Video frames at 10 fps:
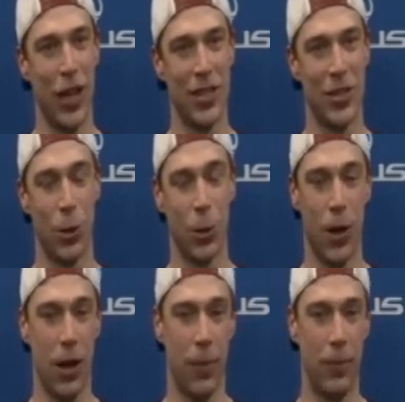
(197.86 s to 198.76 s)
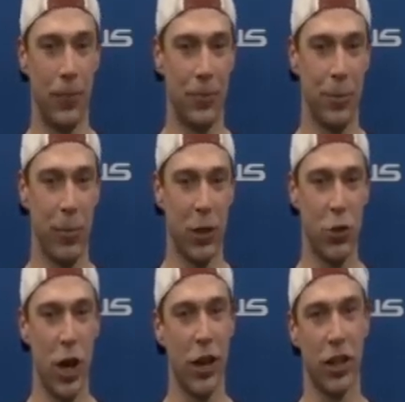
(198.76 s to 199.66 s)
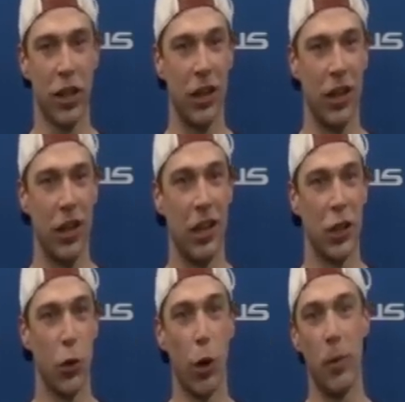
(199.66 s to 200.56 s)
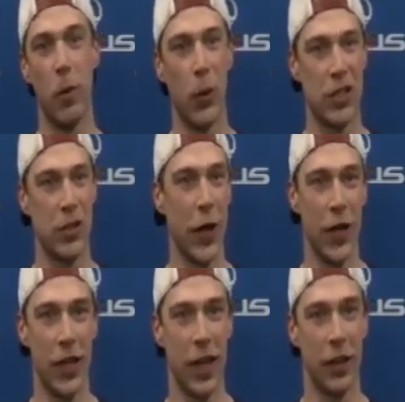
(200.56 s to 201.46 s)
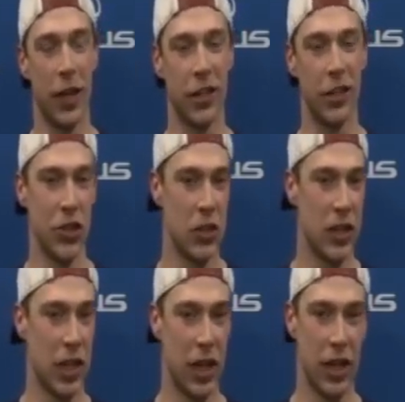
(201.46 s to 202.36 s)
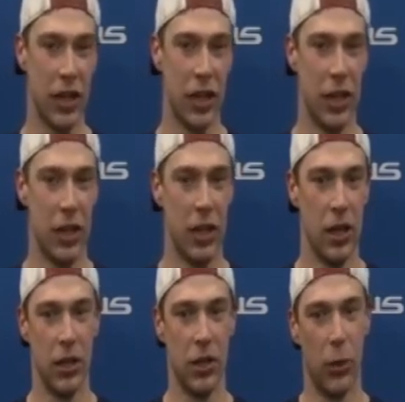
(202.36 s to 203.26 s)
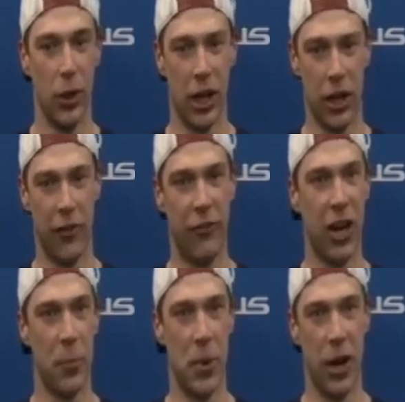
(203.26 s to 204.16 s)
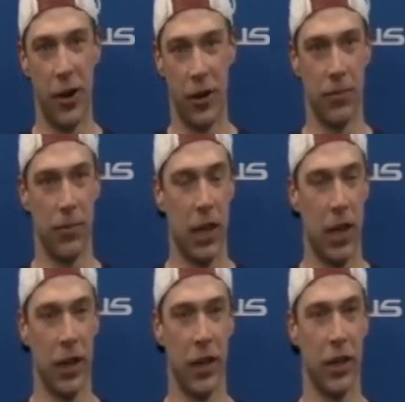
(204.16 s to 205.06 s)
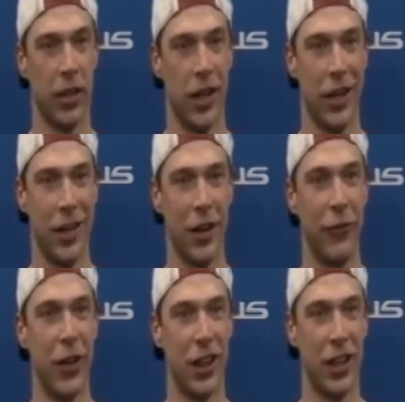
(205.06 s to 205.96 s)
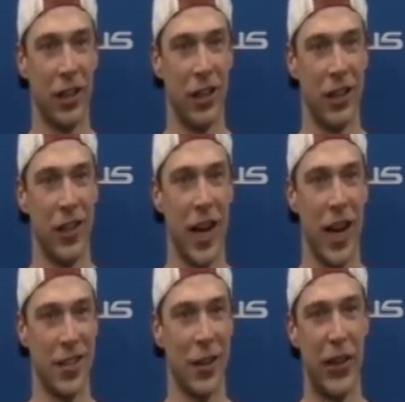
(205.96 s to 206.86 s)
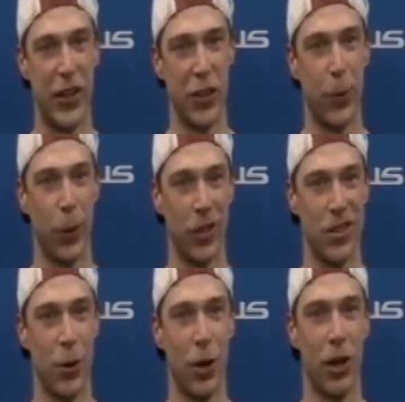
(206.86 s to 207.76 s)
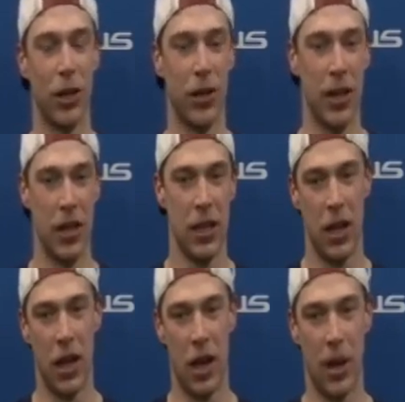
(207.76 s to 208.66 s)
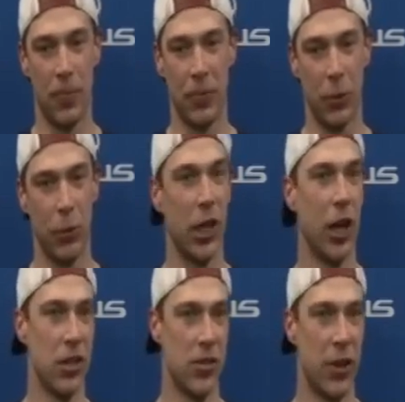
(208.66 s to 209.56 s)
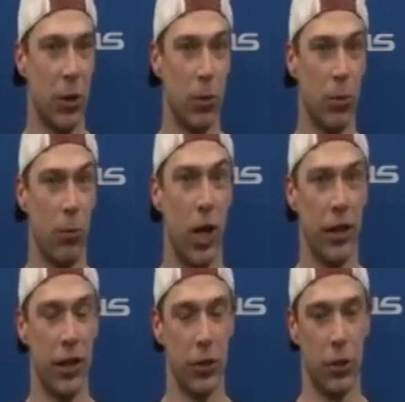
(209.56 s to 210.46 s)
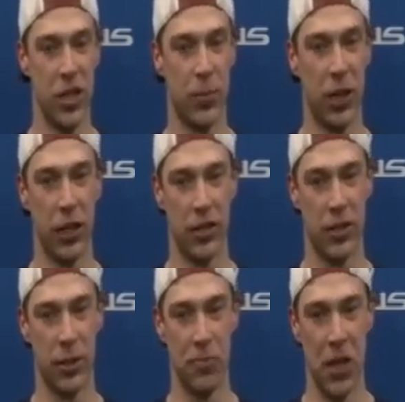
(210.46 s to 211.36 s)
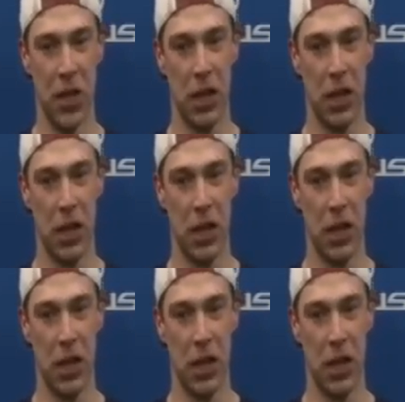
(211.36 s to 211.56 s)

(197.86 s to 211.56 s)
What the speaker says: that. So try not to worry about what's going on the other end. Just, you know, we got a lot of firepower and I got a lot of faith in the guys that eventually we're going to score. And regardless of how well the other goalie is playing. So